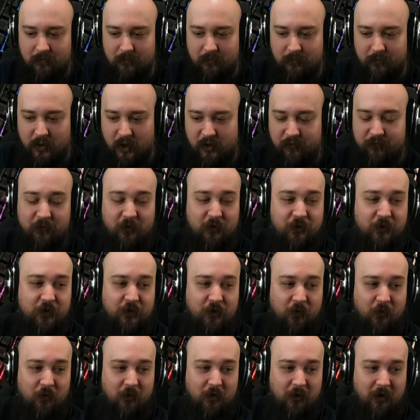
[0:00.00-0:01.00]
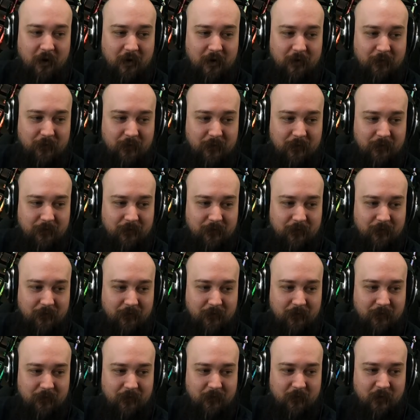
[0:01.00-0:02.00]
But for sure,
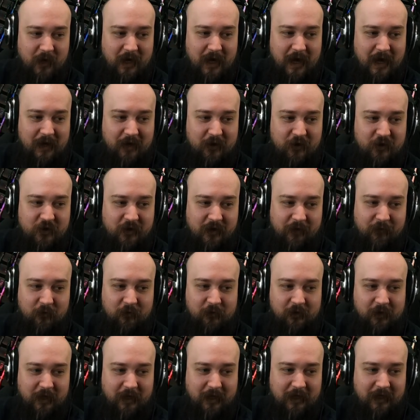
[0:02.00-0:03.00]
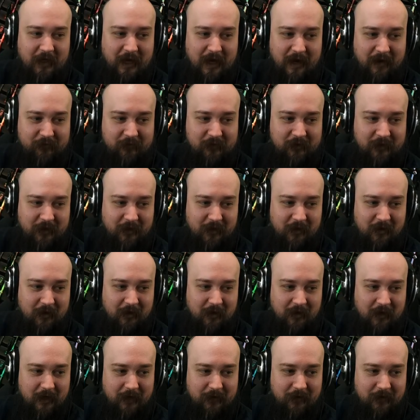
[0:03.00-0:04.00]
we had a Chevrolet
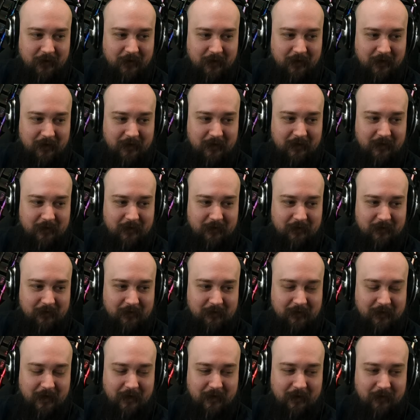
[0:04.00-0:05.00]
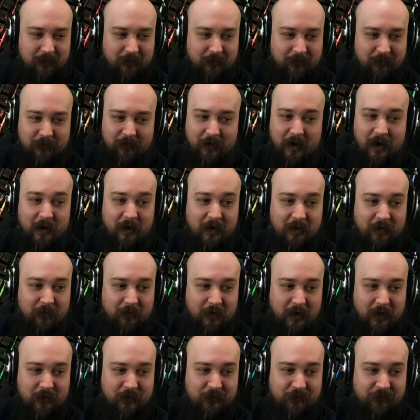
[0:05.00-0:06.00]
Cavalier, I think, like
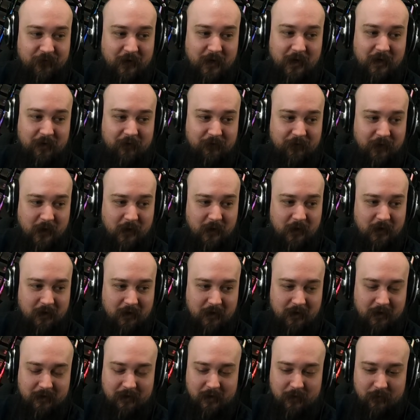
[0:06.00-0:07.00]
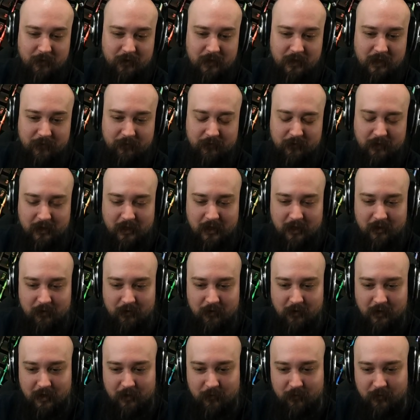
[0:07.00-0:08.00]
when I was very, very young, and that one definitely had crank